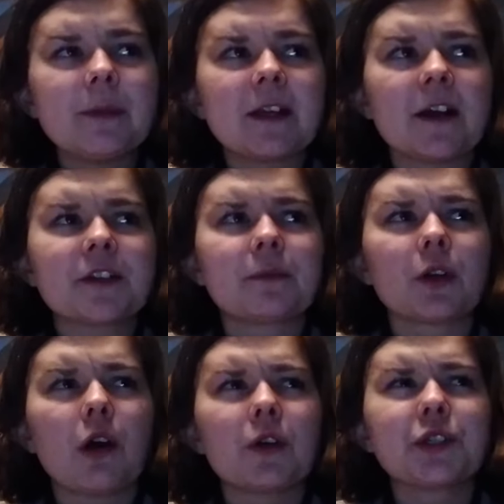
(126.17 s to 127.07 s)
because
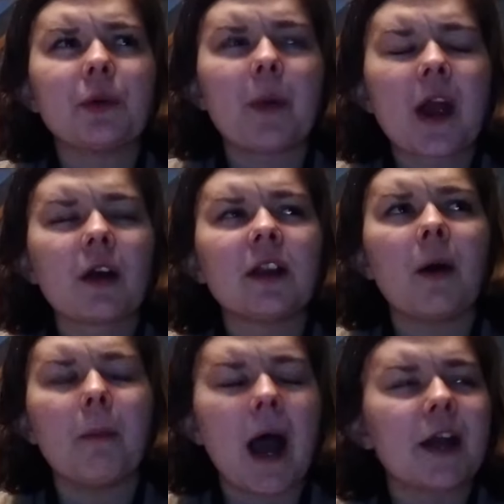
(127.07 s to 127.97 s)
we're going to a
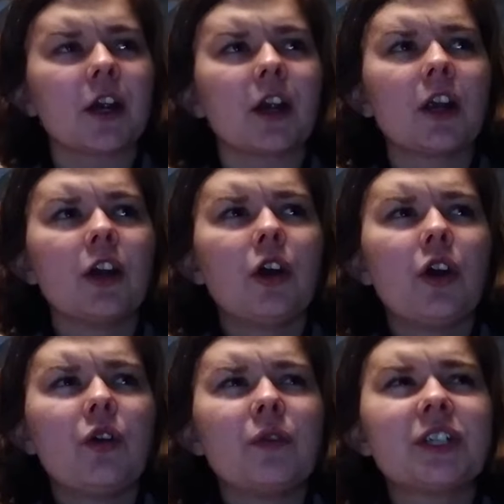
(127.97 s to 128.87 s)
parallel minor,
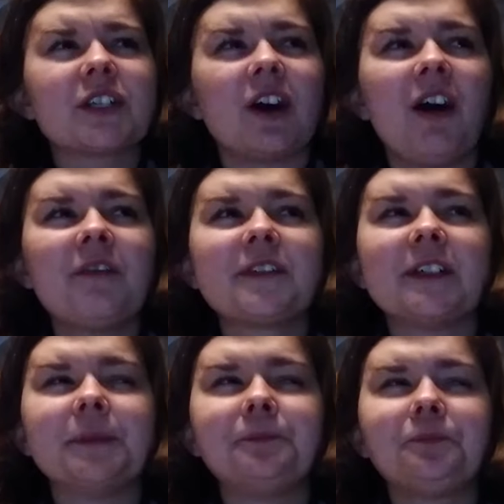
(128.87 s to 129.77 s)
which is
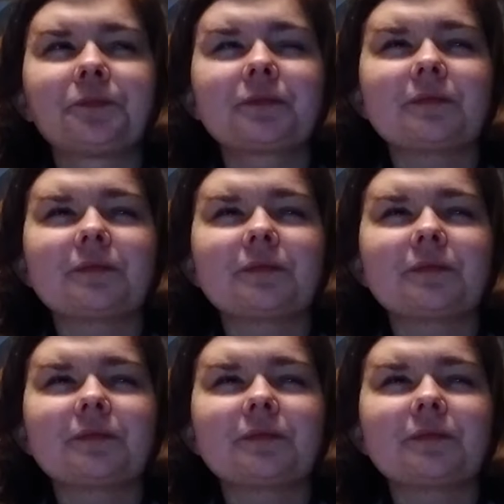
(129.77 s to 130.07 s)
often,